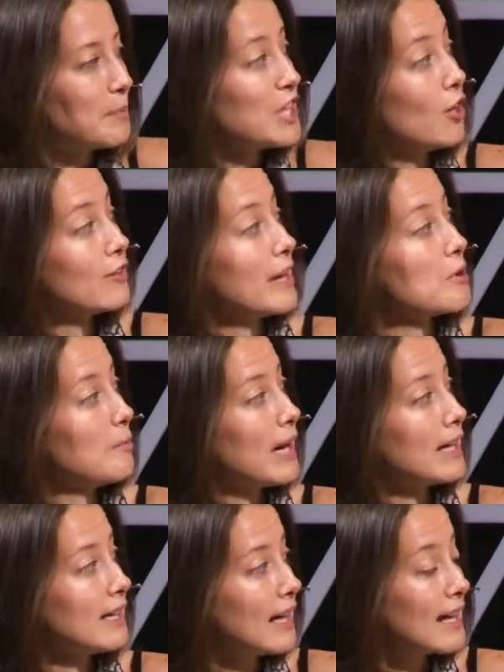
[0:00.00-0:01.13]
beyond our
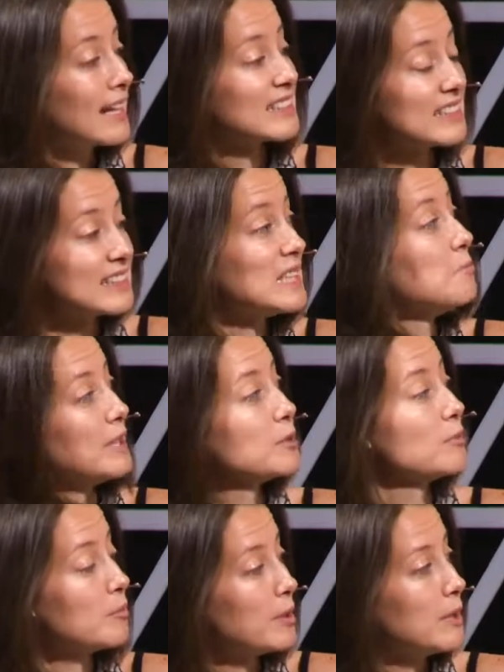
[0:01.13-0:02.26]
body and exists in
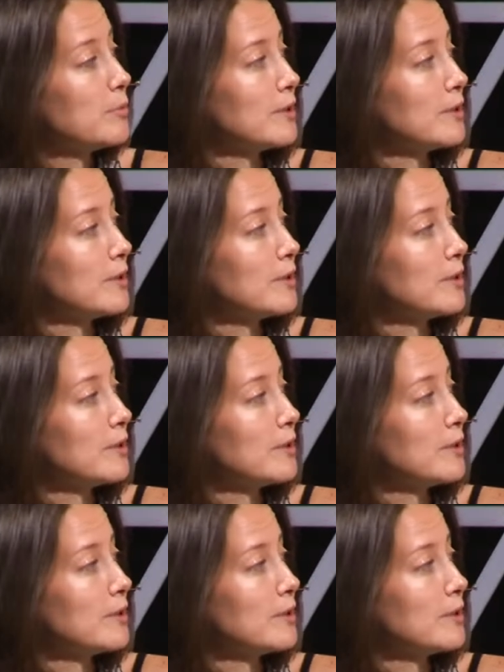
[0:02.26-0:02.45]
between people.